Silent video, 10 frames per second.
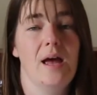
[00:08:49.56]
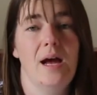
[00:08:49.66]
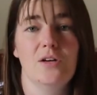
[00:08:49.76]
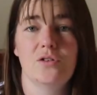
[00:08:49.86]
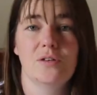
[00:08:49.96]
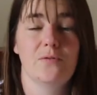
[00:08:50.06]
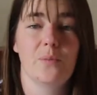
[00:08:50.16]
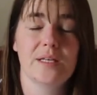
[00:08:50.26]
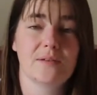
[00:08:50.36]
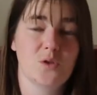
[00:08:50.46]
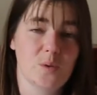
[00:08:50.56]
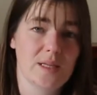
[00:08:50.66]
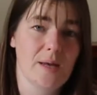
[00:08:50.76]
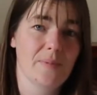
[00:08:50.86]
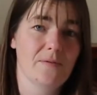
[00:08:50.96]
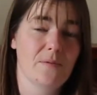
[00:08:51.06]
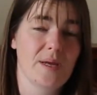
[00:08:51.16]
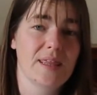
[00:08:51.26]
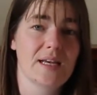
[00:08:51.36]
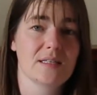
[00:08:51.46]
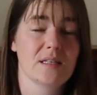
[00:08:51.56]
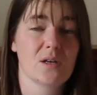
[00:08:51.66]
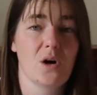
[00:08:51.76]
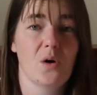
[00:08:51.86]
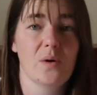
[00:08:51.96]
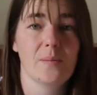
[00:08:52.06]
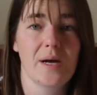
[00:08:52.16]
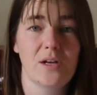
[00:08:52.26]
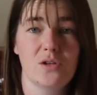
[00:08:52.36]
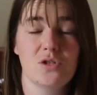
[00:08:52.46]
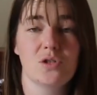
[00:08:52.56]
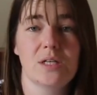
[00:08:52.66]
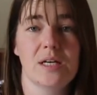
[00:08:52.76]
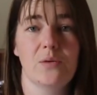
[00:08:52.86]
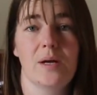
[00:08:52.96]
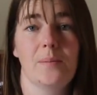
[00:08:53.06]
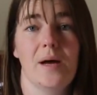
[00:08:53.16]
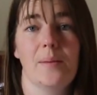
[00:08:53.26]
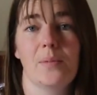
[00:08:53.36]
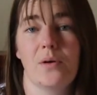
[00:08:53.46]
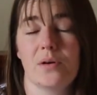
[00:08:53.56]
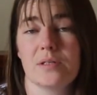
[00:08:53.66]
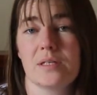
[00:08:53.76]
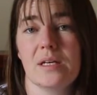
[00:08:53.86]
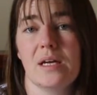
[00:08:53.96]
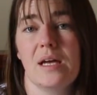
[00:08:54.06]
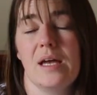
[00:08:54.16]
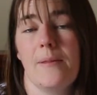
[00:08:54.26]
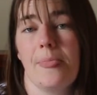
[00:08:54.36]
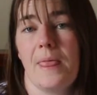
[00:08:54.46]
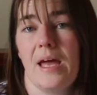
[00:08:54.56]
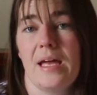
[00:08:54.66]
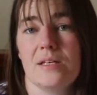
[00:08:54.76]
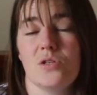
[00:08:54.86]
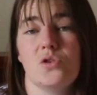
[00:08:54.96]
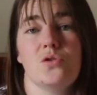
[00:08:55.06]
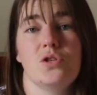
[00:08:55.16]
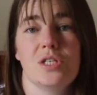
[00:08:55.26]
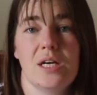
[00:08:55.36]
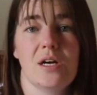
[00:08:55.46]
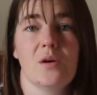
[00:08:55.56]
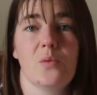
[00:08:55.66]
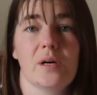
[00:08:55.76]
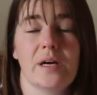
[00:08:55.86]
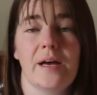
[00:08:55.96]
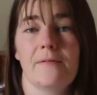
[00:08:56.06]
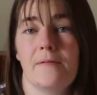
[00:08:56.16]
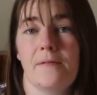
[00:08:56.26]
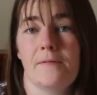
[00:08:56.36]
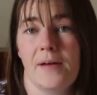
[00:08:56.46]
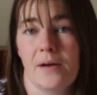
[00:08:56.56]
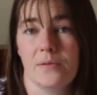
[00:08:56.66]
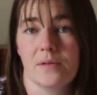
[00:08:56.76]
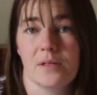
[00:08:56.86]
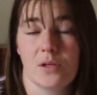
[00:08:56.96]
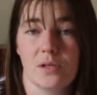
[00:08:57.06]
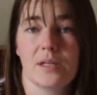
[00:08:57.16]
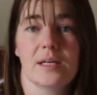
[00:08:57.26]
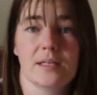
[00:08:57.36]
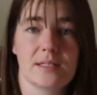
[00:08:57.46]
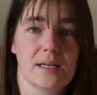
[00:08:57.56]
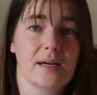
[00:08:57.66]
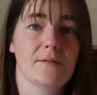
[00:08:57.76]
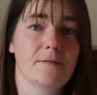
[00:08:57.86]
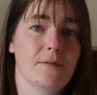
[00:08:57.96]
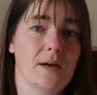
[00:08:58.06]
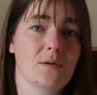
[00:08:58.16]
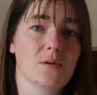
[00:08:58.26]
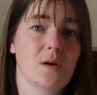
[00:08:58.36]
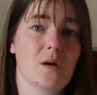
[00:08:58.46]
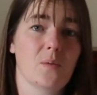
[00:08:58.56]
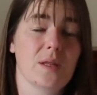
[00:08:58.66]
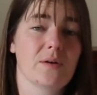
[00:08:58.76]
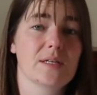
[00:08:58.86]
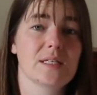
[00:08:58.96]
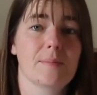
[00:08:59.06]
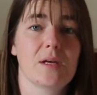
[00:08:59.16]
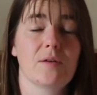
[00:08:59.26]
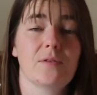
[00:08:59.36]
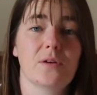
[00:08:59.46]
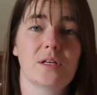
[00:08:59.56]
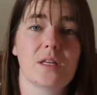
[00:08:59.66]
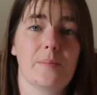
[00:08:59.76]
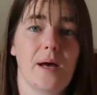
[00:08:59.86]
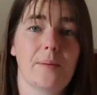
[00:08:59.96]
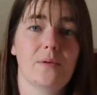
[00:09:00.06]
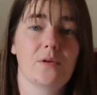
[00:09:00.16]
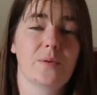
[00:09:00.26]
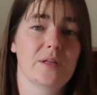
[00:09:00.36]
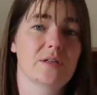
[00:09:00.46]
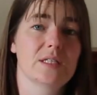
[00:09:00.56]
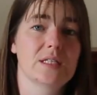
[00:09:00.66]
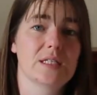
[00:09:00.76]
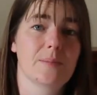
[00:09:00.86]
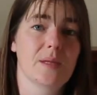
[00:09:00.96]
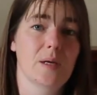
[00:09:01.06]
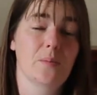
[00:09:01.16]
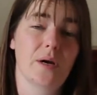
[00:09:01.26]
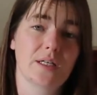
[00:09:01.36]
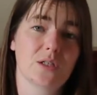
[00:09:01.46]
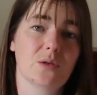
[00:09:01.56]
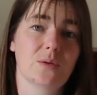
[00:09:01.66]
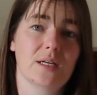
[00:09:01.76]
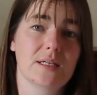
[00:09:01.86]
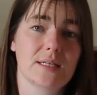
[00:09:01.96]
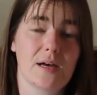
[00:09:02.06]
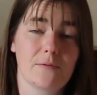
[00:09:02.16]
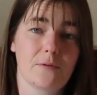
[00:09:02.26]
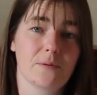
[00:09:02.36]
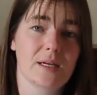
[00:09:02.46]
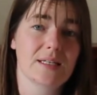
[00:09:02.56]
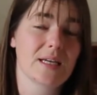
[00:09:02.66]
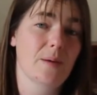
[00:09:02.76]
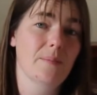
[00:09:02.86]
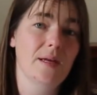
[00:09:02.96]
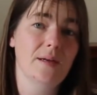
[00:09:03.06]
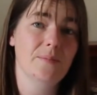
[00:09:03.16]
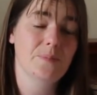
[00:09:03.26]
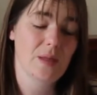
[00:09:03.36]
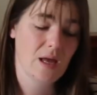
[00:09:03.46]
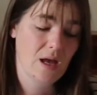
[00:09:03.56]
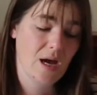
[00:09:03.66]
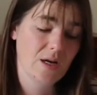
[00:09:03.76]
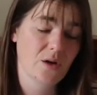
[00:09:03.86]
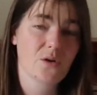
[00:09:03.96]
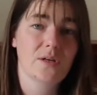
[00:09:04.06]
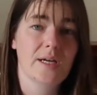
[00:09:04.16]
100 different ways of doing that, but for me that is the goal in my YouTube channel and my blogs, is to share what I've found, the good things that I've found, whether it's something I've learned in the Bible or whether it's just something practical that is helpful, that has helped me. I know it could